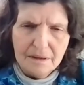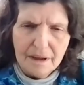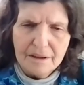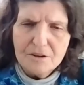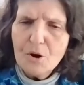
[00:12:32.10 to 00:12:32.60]

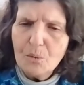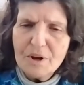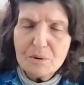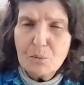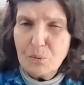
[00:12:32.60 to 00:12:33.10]
and
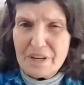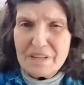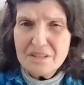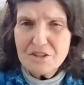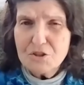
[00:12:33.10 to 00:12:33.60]
knowing
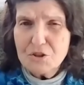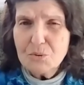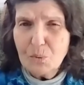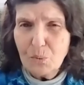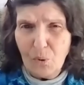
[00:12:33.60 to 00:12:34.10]
when to
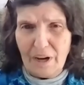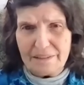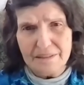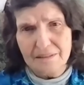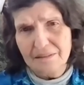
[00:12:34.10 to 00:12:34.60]
do what?